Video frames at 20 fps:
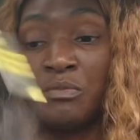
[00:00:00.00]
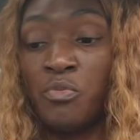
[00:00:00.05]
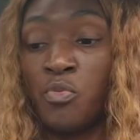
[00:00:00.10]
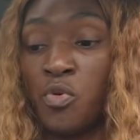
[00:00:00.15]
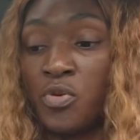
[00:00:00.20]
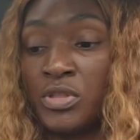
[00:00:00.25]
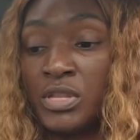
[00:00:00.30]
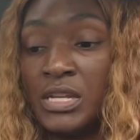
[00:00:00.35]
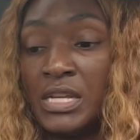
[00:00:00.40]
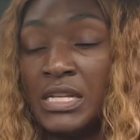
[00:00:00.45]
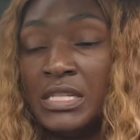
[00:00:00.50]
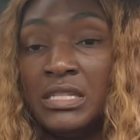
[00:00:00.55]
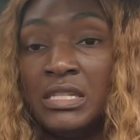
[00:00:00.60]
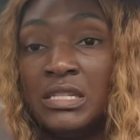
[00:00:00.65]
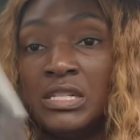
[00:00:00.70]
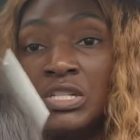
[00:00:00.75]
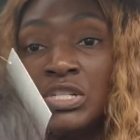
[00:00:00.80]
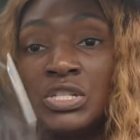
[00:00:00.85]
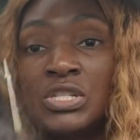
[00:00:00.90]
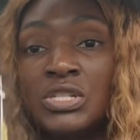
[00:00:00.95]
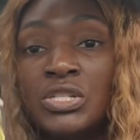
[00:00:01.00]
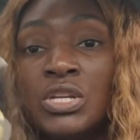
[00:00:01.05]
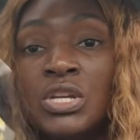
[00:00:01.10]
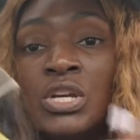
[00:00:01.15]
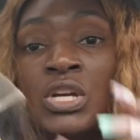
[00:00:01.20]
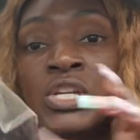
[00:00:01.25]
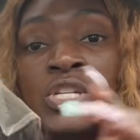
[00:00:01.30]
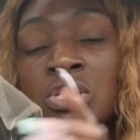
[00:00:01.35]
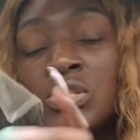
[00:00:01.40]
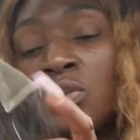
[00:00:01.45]
more than 18 inches.
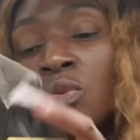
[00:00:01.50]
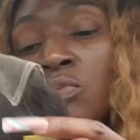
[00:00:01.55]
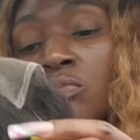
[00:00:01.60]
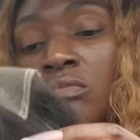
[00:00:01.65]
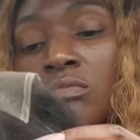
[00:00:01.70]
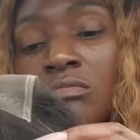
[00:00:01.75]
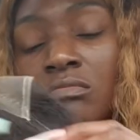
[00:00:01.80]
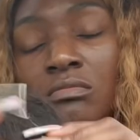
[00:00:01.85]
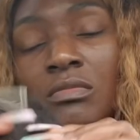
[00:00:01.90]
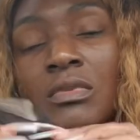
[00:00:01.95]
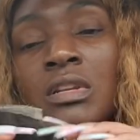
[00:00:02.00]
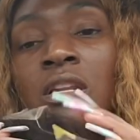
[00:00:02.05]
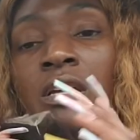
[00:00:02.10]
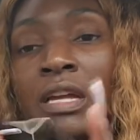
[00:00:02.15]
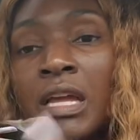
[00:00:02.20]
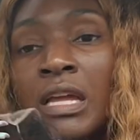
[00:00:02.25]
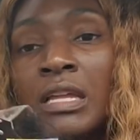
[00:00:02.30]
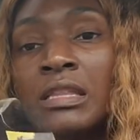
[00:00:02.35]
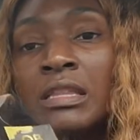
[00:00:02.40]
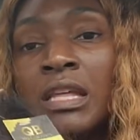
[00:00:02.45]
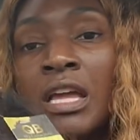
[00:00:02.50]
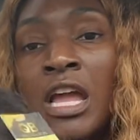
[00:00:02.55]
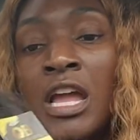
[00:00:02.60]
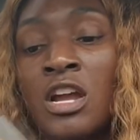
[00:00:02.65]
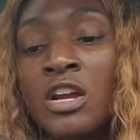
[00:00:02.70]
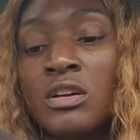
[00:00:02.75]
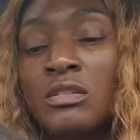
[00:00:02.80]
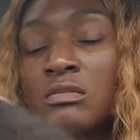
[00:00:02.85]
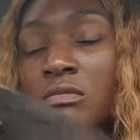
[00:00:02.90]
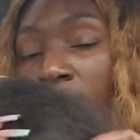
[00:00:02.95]
So don't look at the hair.
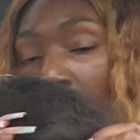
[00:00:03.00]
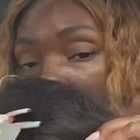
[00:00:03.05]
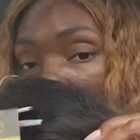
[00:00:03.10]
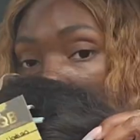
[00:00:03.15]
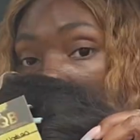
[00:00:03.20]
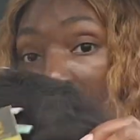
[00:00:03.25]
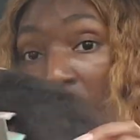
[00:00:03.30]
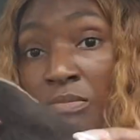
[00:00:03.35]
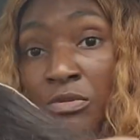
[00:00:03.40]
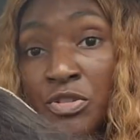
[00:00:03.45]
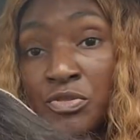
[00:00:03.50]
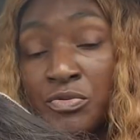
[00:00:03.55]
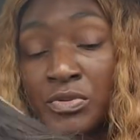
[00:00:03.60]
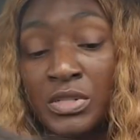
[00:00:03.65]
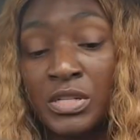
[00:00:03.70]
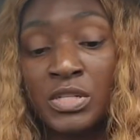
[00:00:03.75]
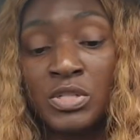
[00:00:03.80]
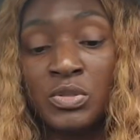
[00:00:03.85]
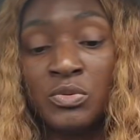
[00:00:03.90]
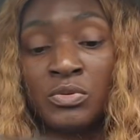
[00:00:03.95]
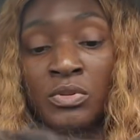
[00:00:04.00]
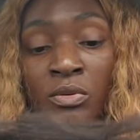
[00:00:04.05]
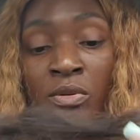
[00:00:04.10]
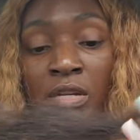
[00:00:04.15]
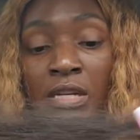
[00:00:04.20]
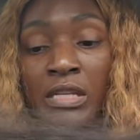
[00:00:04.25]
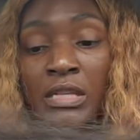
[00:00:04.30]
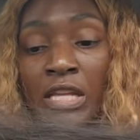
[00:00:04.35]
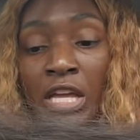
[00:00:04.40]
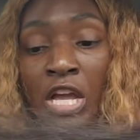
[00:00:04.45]
It smells really good too. Don't look
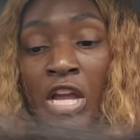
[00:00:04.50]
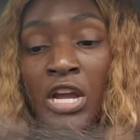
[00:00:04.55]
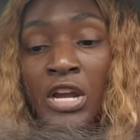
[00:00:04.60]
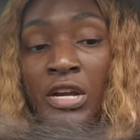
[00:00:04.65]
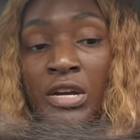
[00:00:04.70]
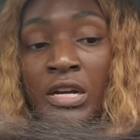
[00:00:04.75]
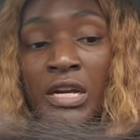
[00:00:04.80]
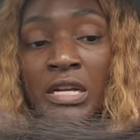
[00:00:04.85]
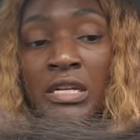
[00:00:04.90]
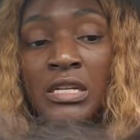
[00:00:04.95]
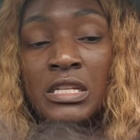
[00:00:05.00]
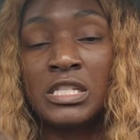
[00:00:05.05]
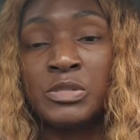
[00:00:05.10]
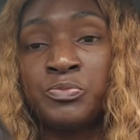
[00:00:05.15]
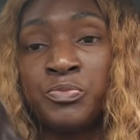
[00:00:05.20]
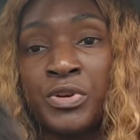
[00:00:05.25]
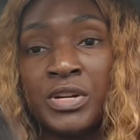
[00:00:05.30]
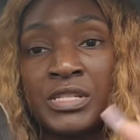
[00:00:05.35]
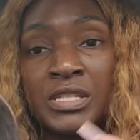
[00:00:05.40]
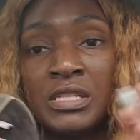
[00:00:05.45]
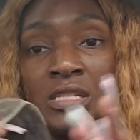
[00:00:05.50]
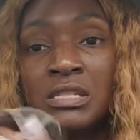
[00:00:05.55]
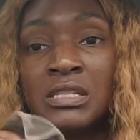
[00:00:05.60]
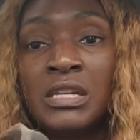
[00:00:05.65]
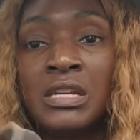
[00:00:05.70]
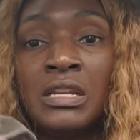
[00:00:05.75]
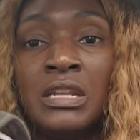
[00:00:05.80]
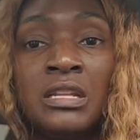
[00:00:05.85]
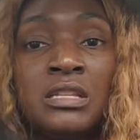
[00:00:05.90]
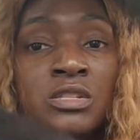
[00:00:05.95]
at the hair in its present state.
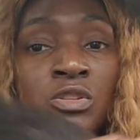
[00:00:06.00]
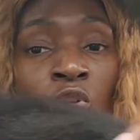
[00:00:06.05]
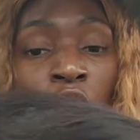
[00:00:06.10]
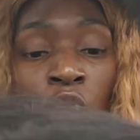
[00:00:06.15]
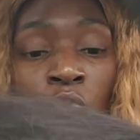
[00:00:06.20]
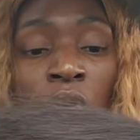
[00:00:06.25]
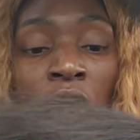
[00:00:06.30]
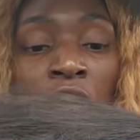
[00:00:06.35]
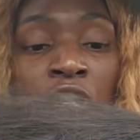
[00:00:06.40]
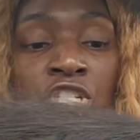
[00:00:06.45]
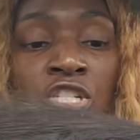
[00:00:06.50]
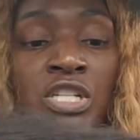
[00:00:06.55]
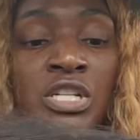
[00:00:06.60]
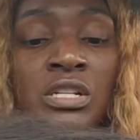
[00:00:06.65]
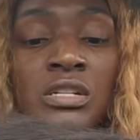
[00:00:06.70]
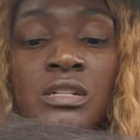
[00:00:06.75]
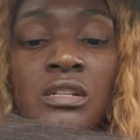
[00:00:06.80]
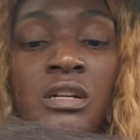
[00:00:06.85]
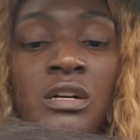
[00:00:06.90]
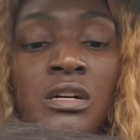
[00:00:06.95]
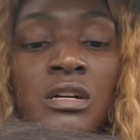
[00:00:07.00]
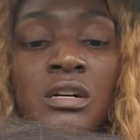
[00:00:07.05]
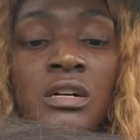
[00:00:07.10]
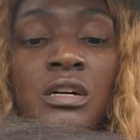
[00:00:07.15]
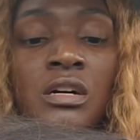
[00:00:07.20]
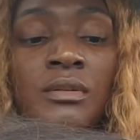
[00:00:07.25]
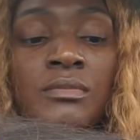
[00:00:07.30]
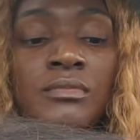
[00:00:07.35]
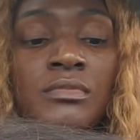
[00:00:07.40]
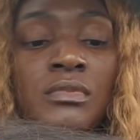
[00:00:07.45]
Let's co-wash it.
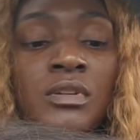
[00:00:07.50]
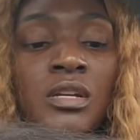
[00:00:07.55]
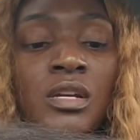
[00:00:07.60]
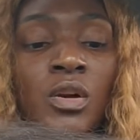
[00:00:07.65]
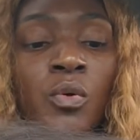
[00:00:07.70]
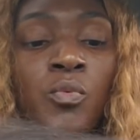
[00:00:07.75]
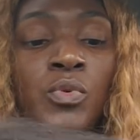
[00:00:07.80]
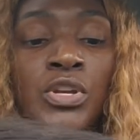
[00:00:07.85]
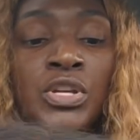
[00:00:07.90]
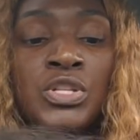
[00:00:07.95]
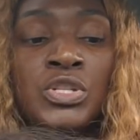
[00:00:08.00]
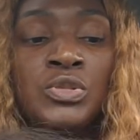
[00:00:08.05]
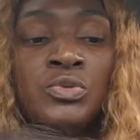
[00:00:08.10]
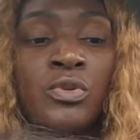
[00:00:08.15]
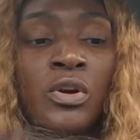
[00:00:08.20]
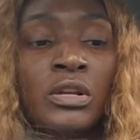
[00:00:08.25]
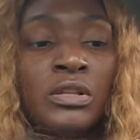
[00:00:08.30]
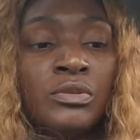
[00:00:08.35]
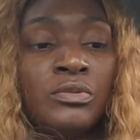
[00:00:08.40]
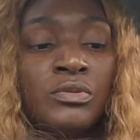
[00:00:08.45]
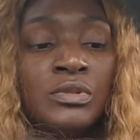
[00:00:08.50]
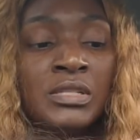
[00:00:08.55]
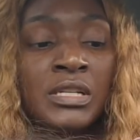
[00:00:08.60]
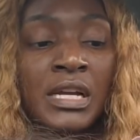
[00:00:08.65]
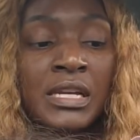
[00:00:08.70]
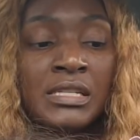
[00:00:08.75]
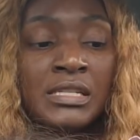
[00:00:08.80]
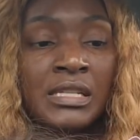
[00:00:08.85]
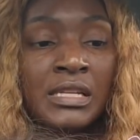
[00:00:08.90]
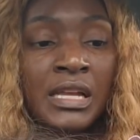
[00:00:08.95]
We can do our little
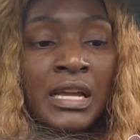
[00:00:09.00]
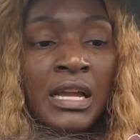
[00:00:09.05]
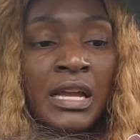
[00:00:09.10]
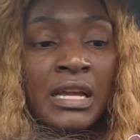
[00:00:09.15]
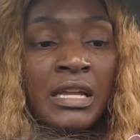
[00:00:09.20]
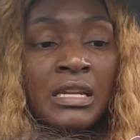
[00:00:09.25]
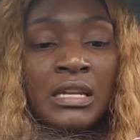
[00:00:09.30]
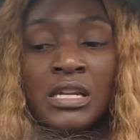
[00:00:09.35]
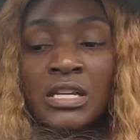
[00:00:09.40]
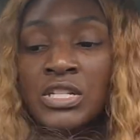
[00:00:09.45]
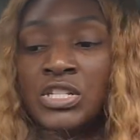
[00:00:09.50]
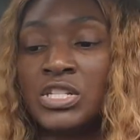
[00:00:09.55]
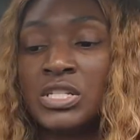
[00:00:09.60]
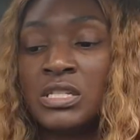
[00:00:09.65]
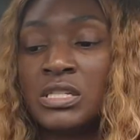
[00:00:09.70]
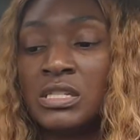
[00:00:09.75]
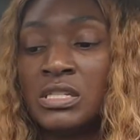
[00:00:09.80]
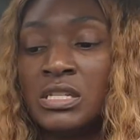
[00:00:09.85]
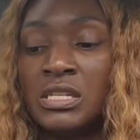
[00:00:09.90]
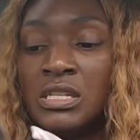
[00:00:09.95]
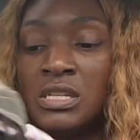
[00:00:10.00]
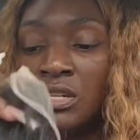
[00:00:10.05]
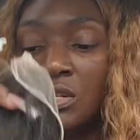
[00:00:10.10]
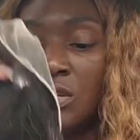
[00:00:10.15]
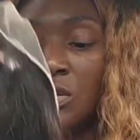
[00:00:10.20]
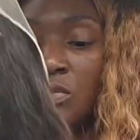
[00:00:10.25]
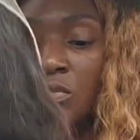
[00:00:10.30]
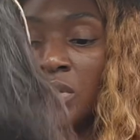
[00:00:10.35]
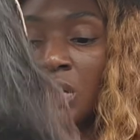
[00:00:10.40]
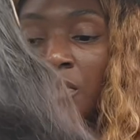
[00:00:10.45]
test again and just see, you
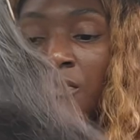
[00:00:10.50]
know, if